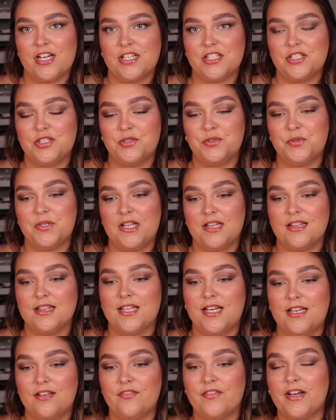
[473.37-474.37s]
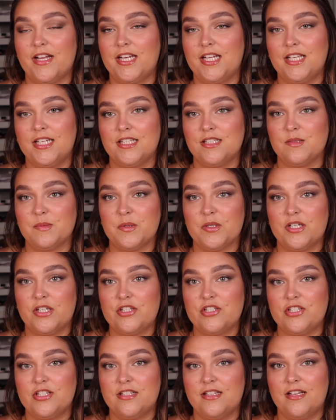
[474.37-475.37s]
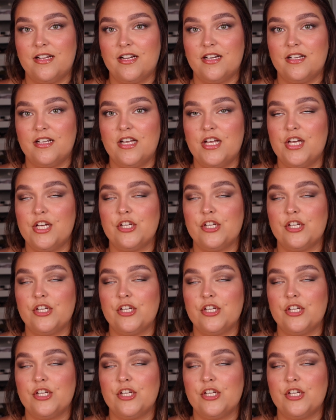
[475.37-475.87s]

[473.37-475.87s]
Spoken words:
I do like finding inspiration there.